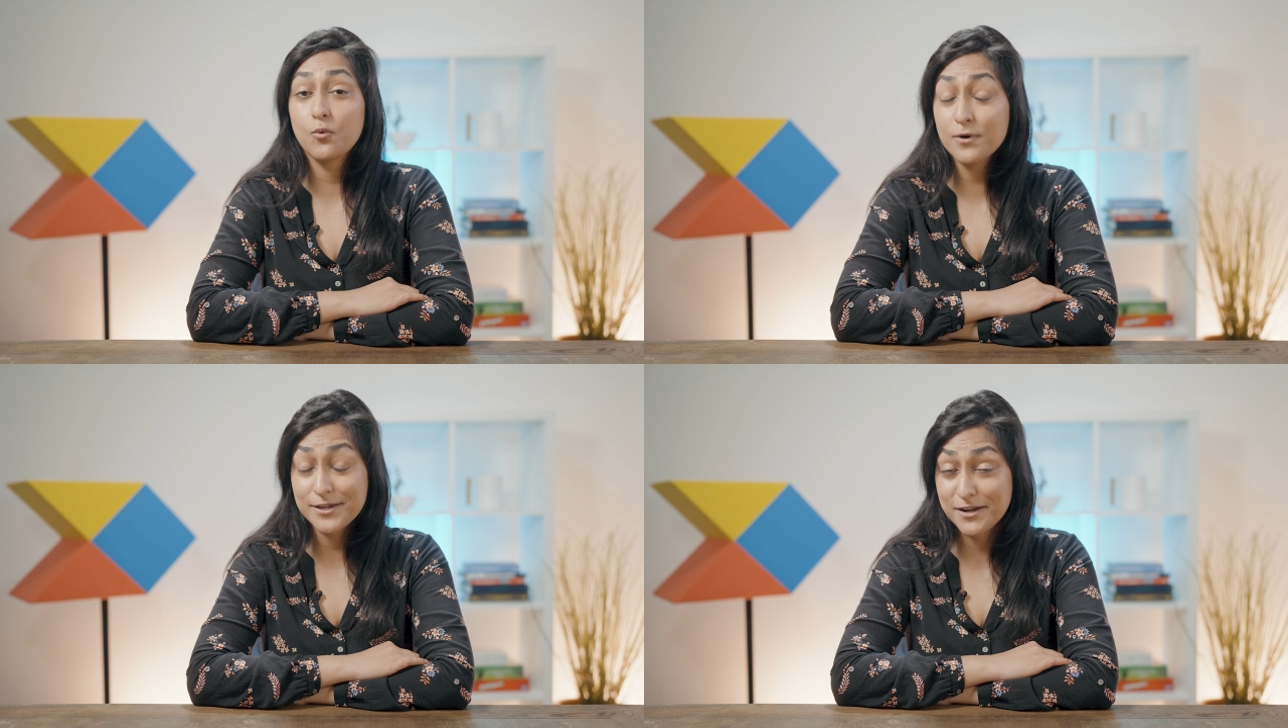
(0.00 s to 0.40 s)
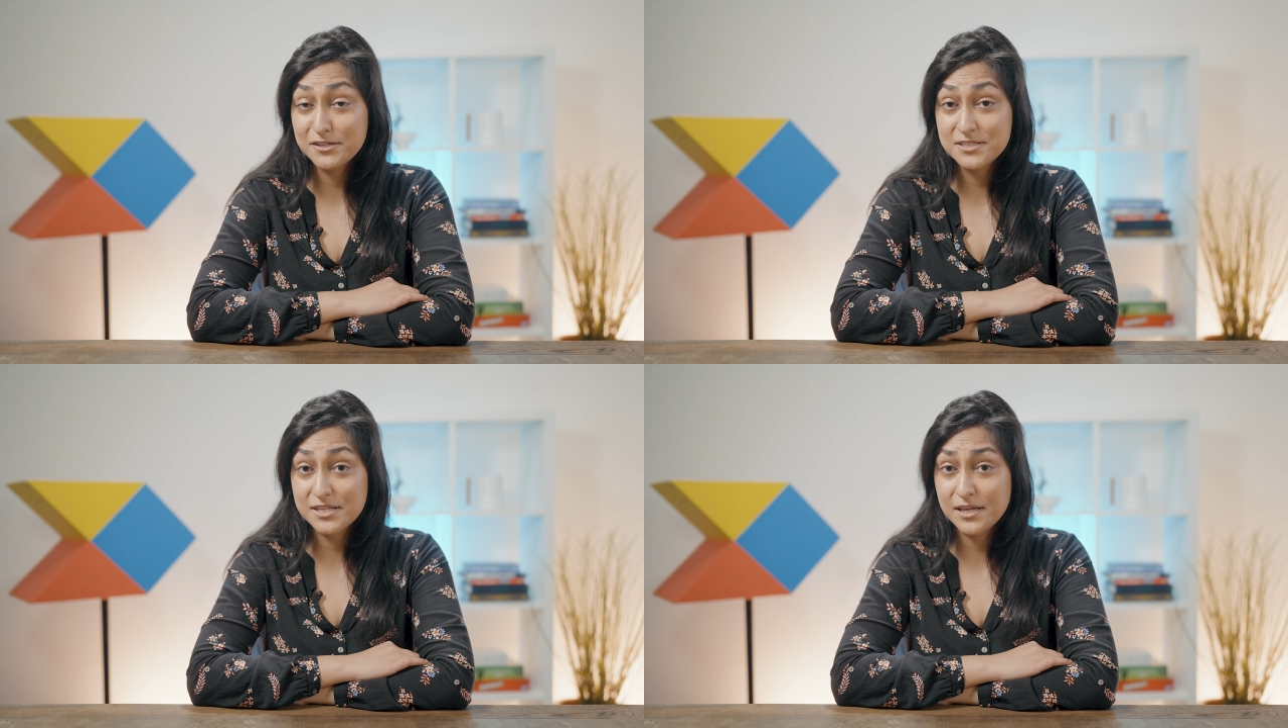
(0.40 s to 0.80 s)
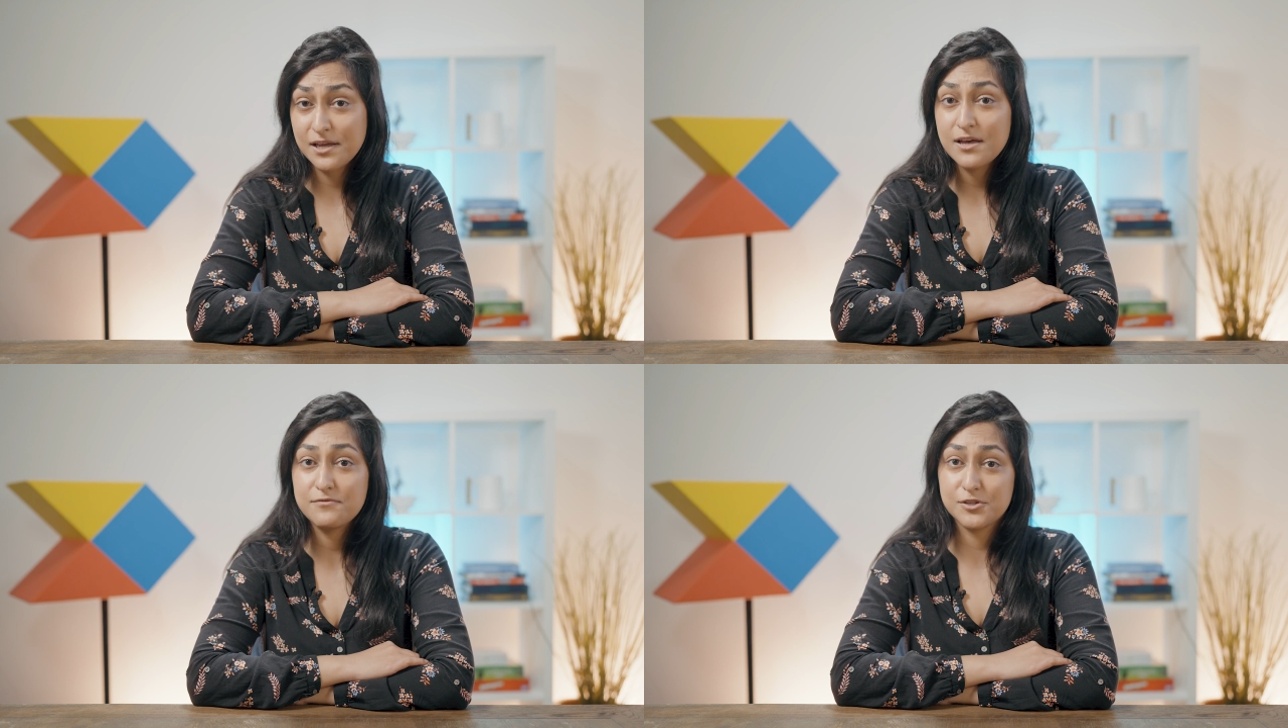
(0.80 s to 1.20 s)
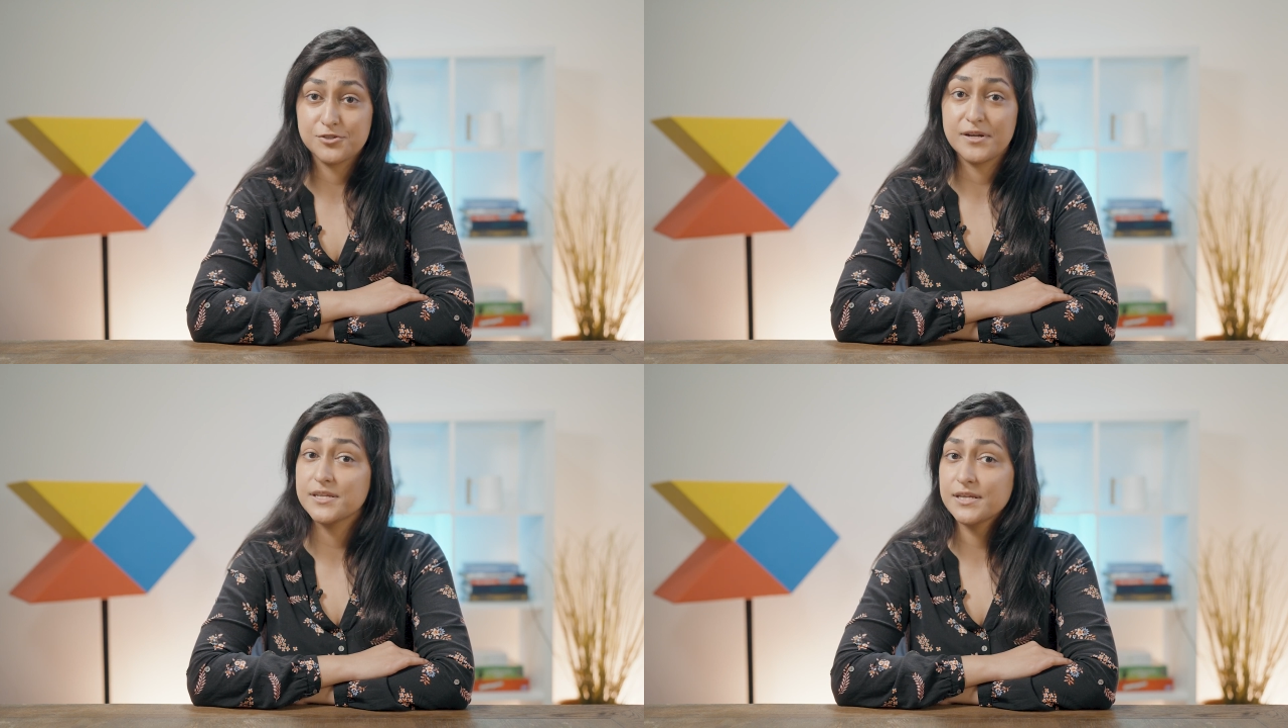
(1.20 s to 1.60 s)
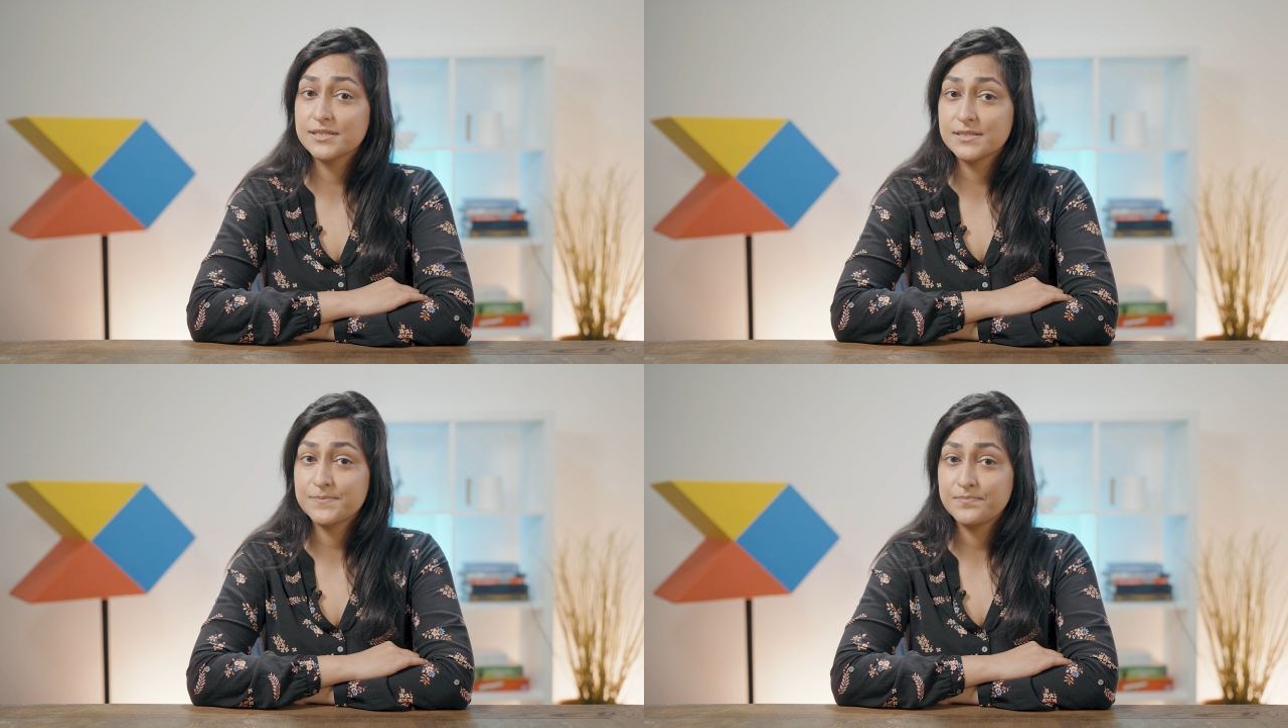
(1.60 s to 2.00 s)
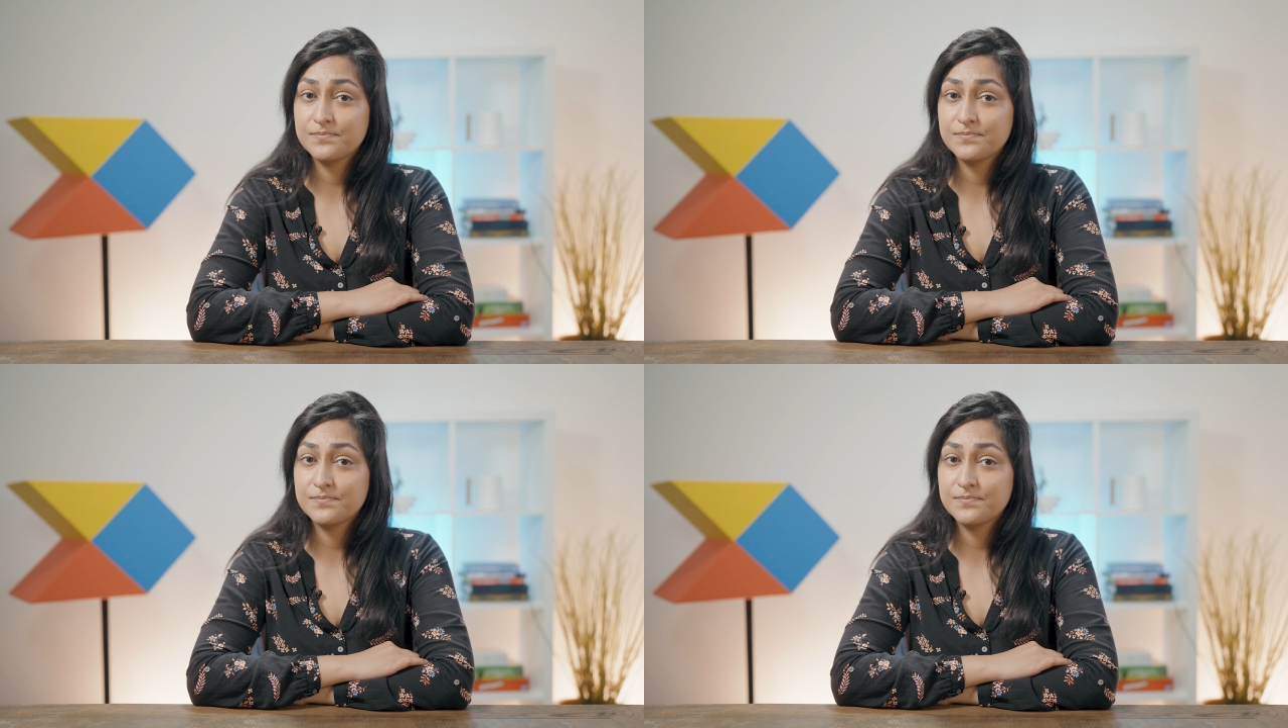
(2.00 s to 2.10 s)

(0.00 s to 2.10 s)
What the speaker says: organizing feature ideas.